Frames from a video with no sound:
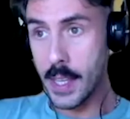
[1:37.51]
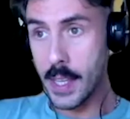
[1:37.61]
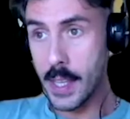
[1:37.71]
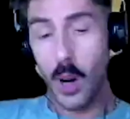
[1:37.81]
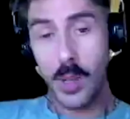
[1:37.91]

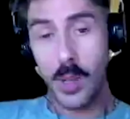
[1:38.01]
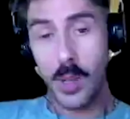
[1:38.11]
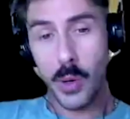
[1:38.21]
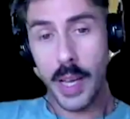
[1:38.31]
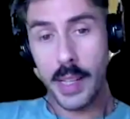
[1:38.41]
we always
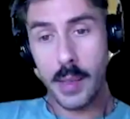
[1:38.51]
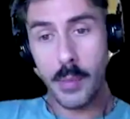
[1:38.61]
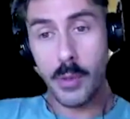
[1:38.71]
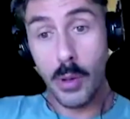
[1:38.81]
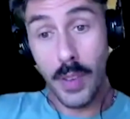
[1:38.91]
create some
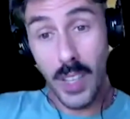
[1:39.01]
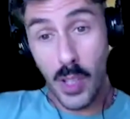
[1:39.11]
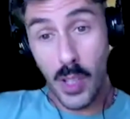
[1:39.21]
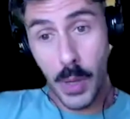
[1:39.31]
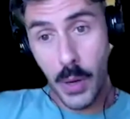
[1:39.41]
sort of
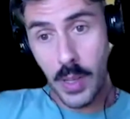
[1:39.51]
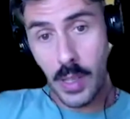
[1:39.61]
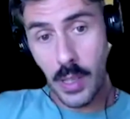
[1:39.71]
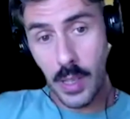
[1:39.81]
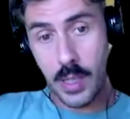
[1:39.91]

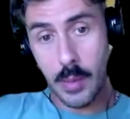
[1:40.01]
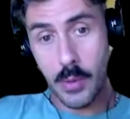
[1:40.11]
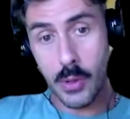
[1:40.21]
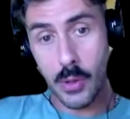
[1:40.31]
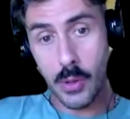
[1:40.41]
experiences, some
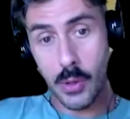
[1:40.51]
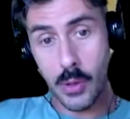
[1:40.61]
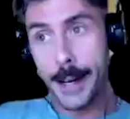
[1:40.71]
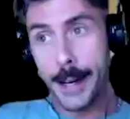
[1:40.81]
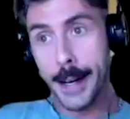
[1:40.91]
sort
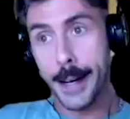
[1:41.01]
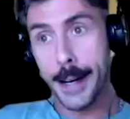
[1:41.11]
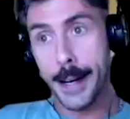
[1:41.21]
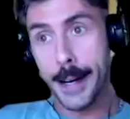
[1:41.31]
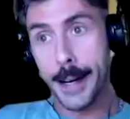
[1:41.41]

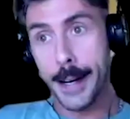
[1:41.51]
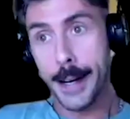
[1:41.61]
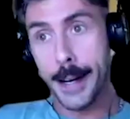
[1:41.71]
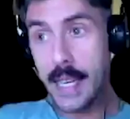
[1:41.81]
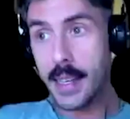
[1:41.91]
of
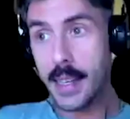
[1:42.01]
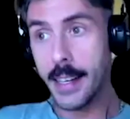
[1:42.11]
unique